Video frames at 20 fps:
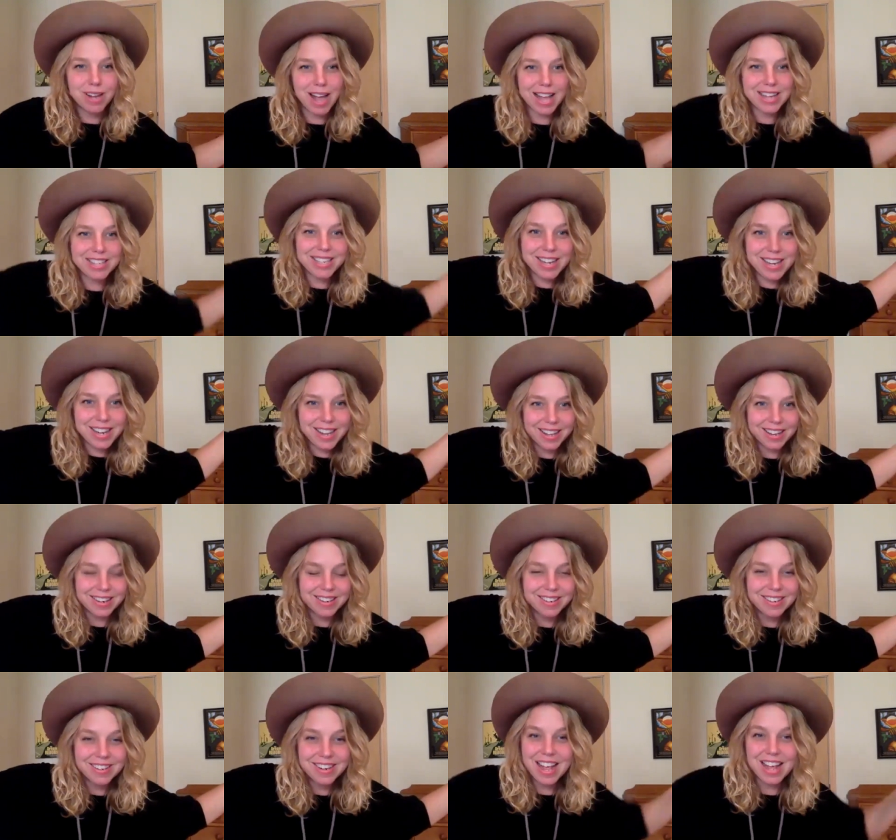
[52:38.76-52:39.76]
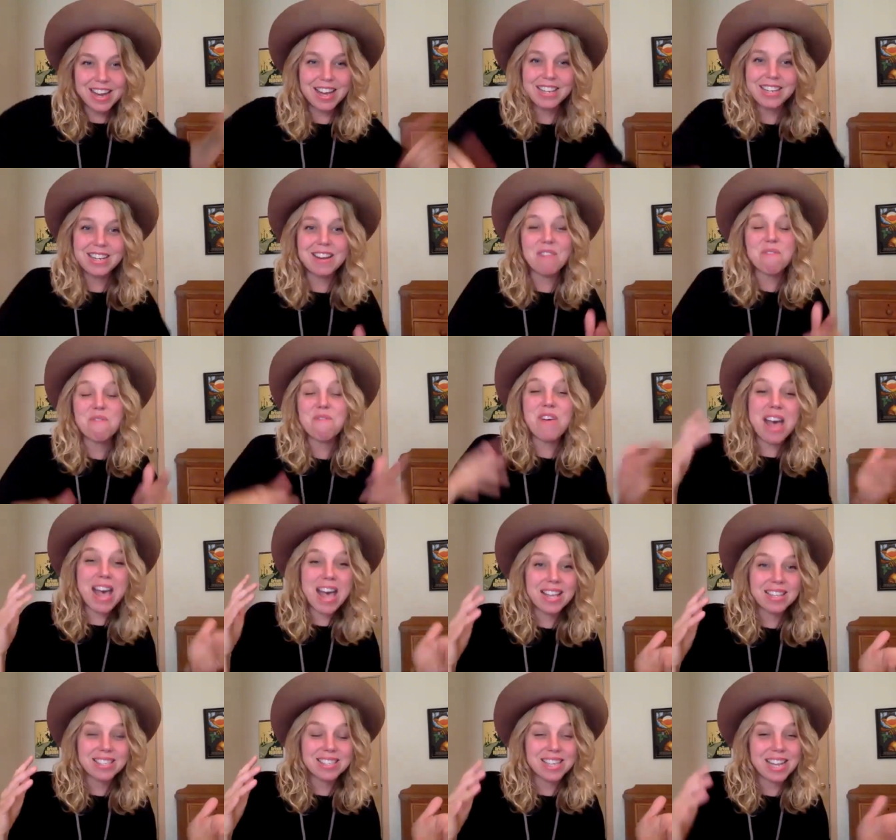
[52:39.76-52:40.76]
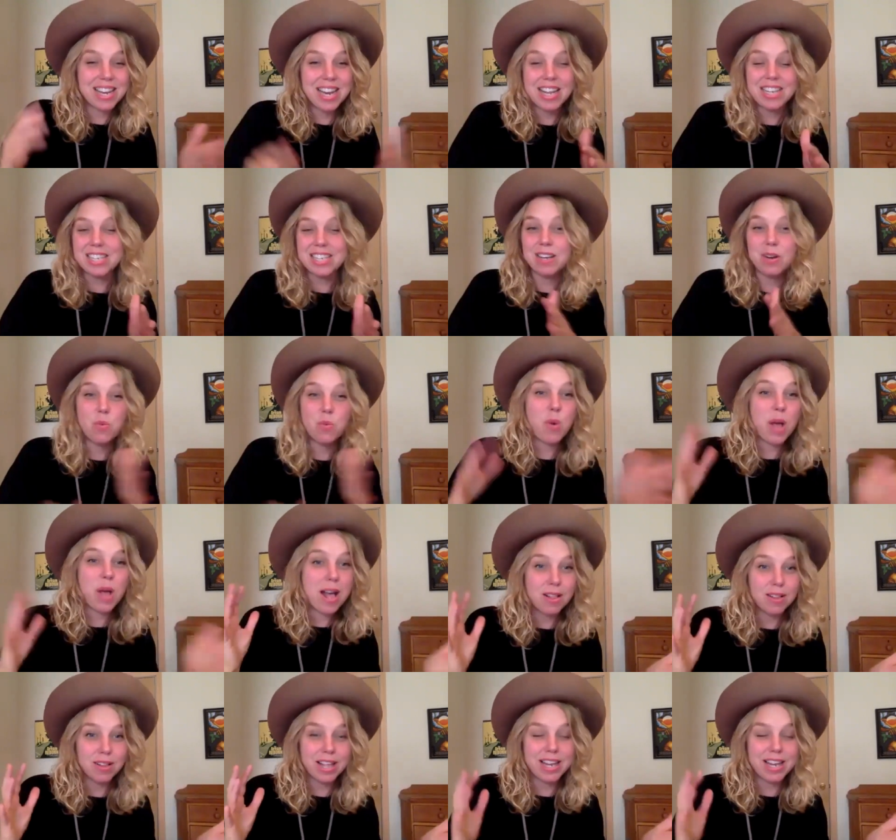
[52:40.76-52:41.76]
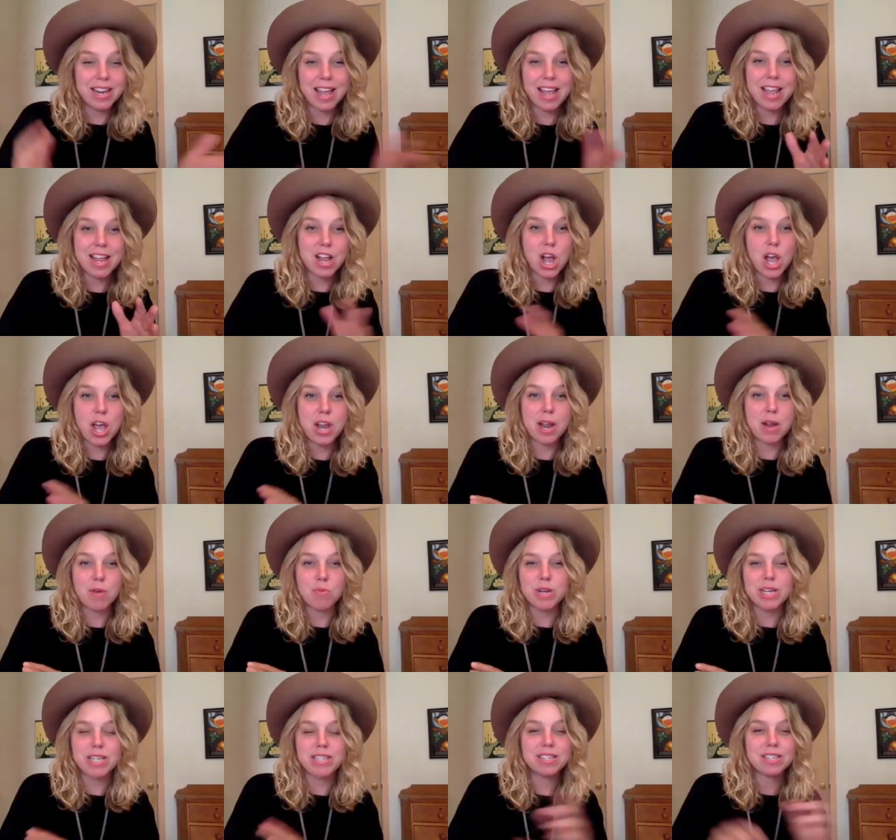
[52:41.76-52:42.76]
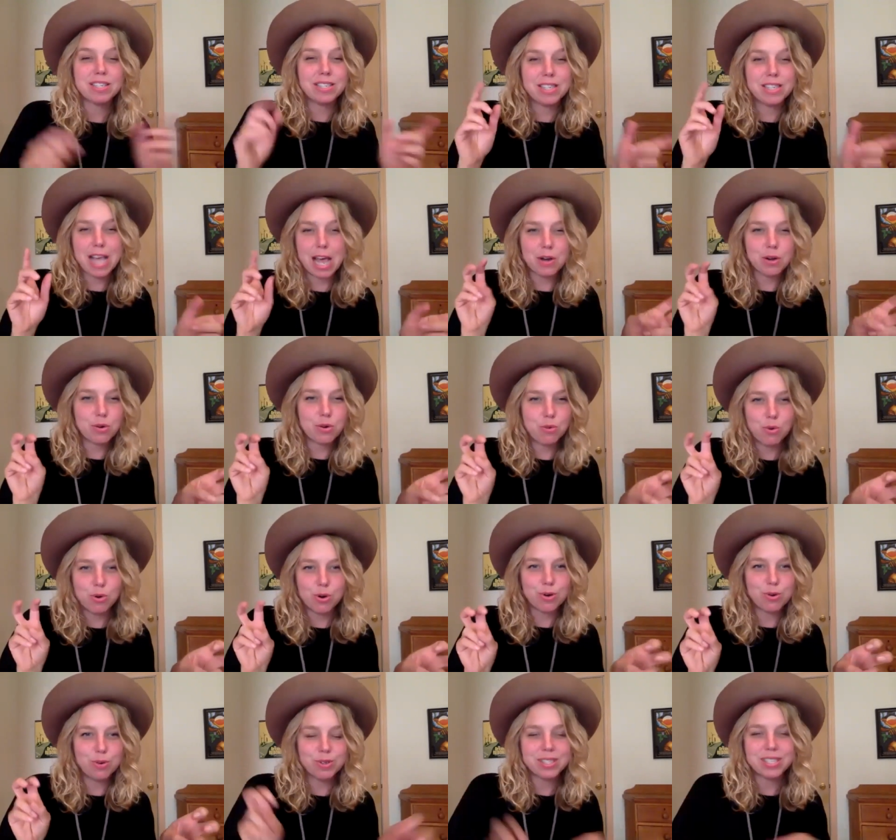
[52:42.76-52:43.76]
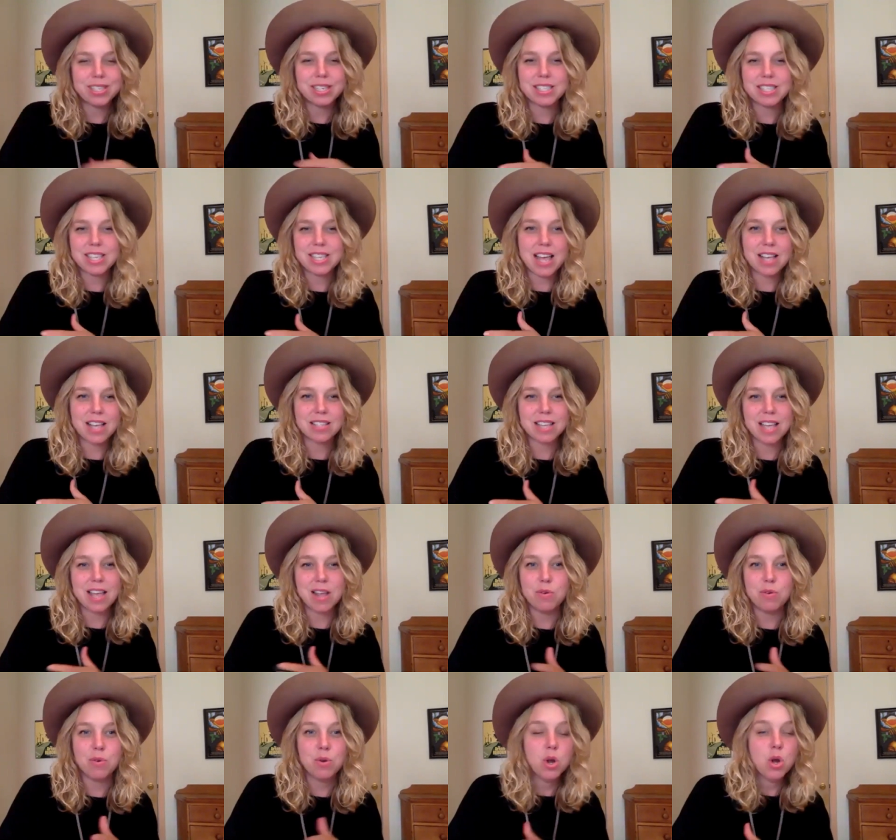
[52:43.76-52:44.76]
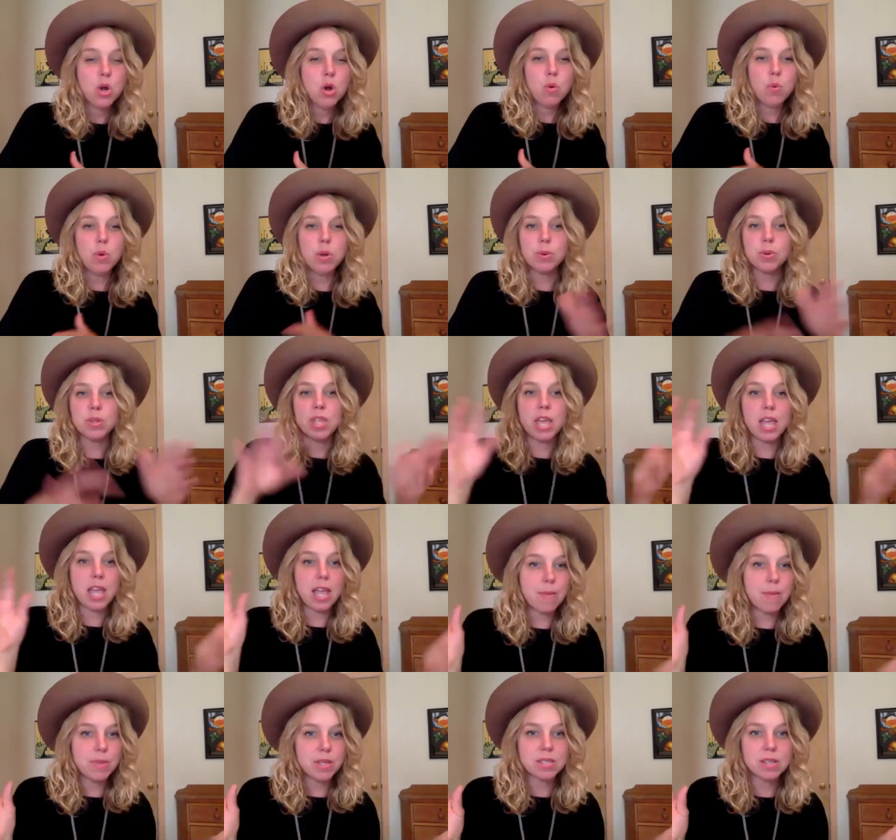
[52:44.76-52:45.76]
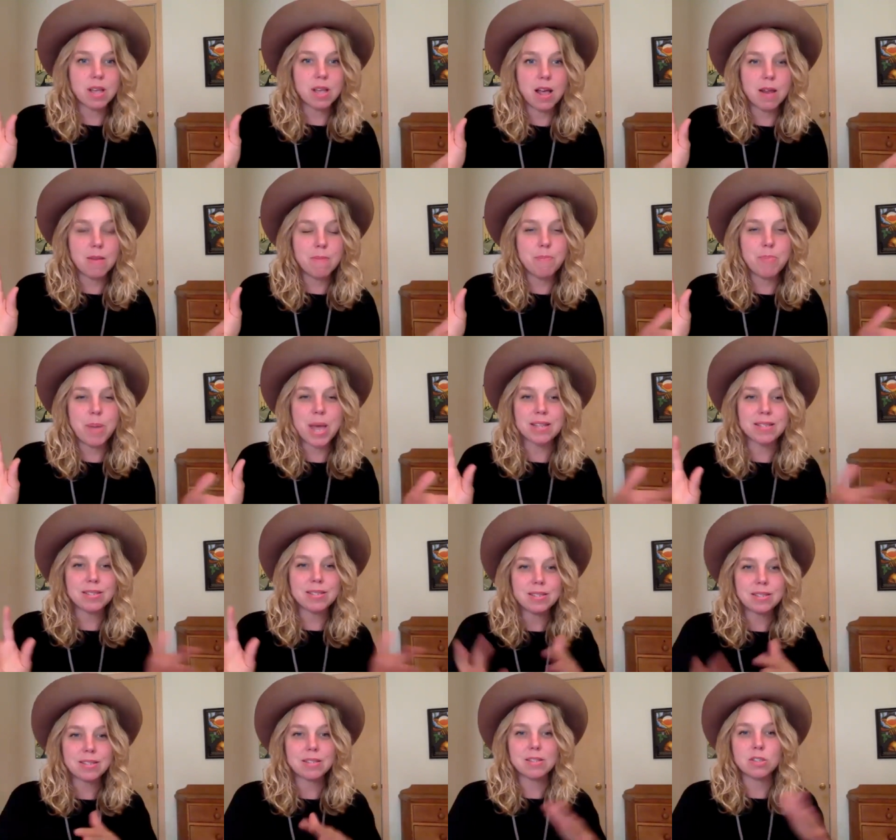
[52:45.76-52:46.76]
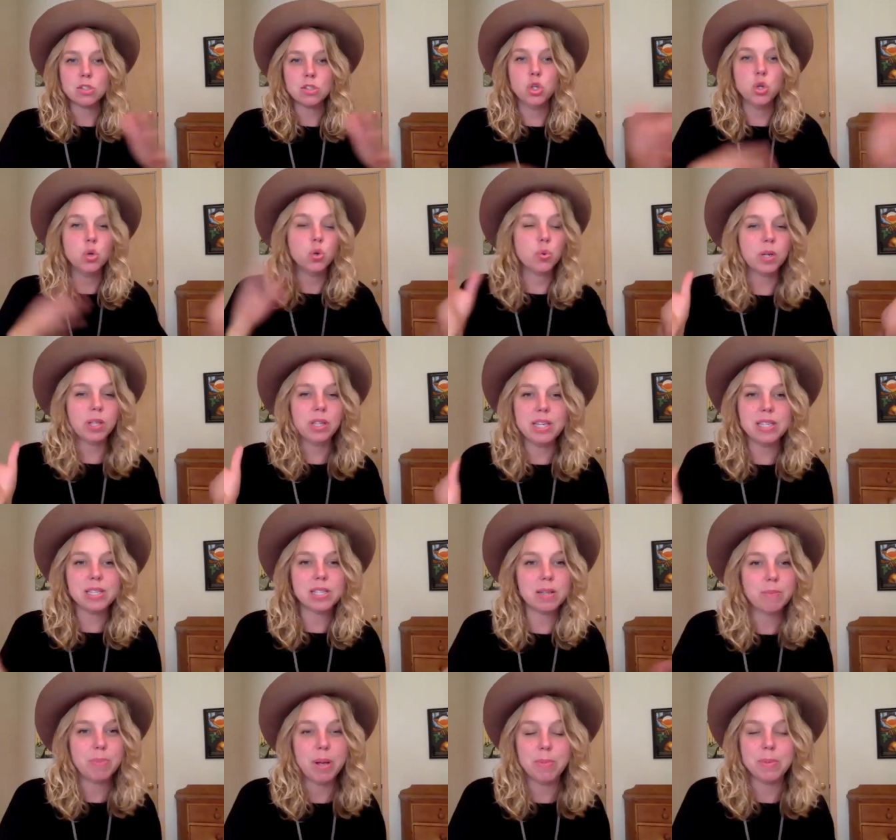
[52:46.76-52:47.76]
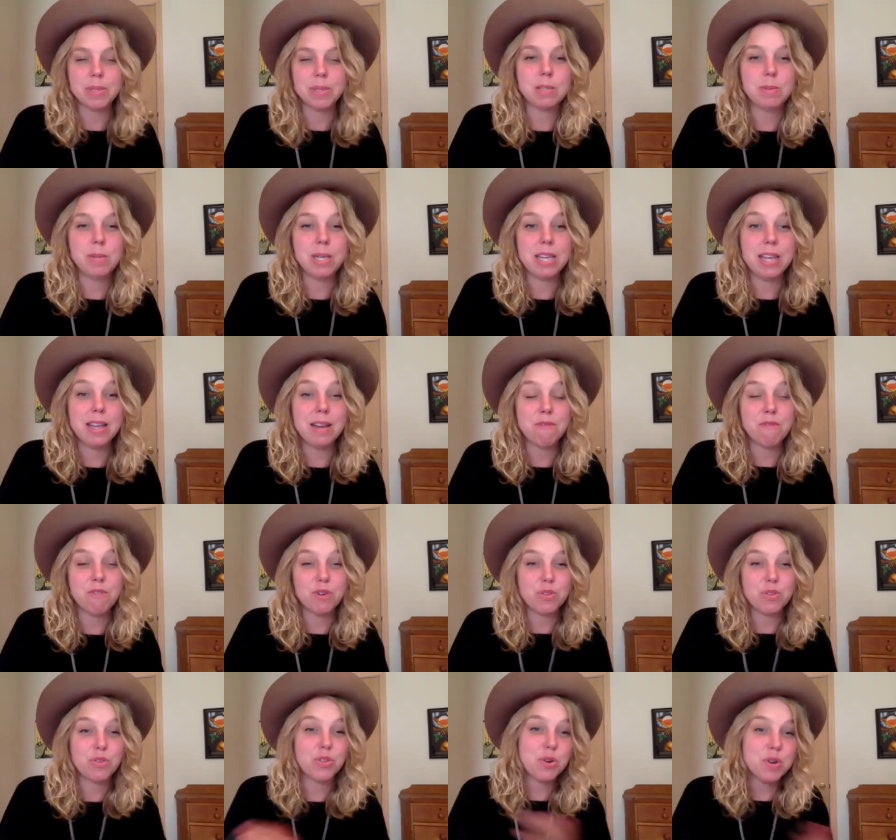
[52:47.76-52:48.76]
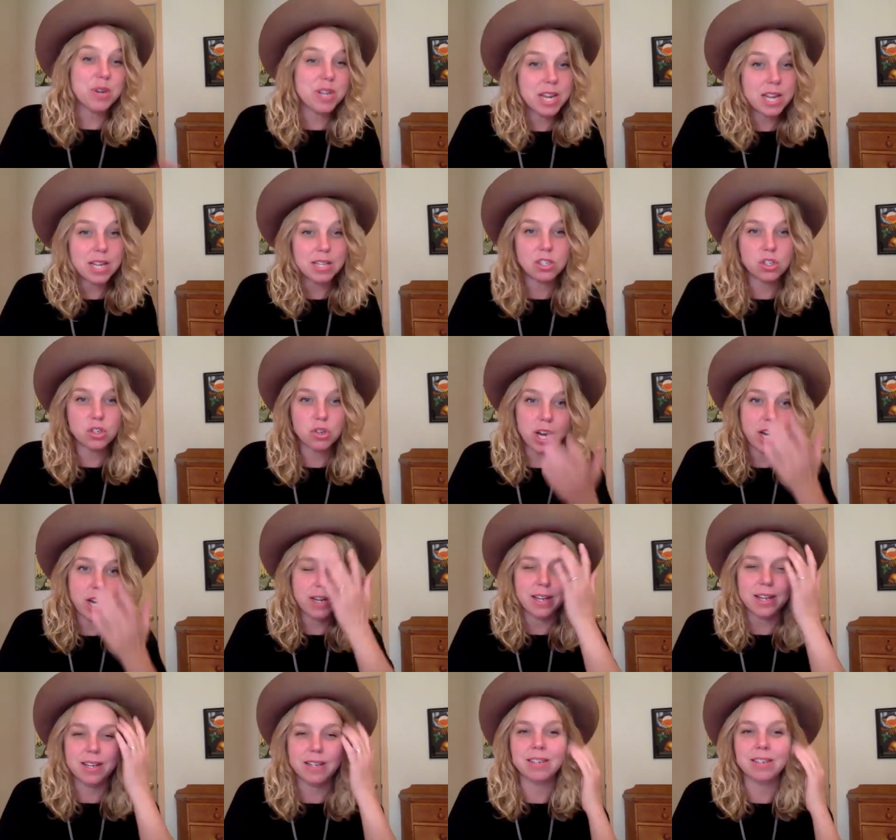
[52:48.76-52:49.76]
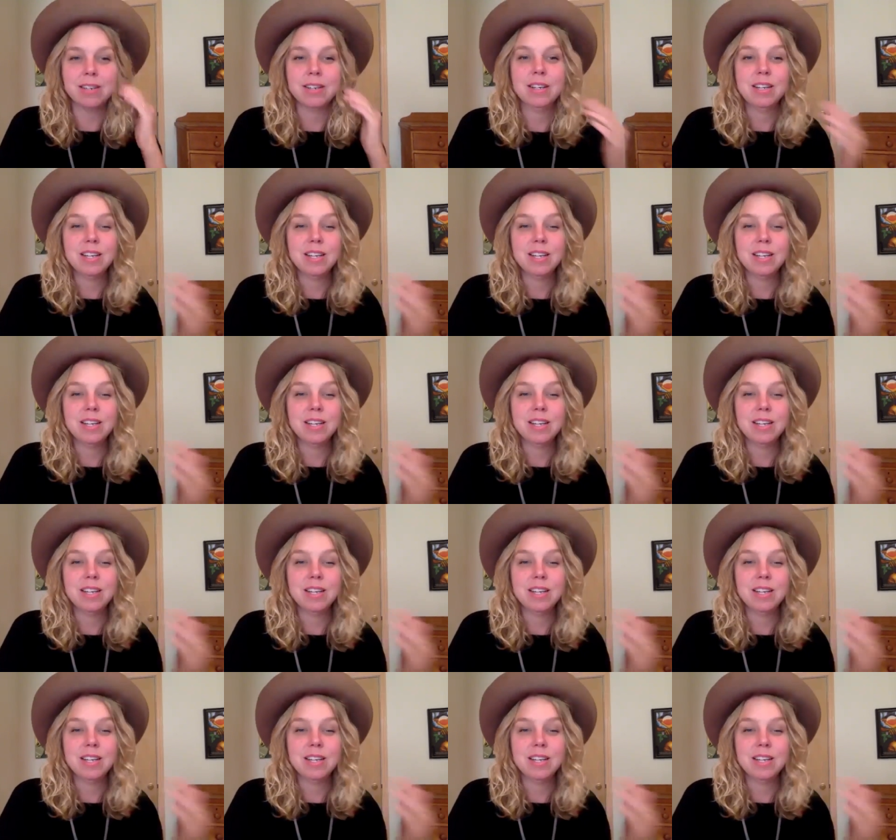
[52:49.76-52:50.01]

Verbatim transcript: I did it and I did it fast and I did it well and I and I reached categorical success and we were the Amazon best new release in public speaking for 30 days straight and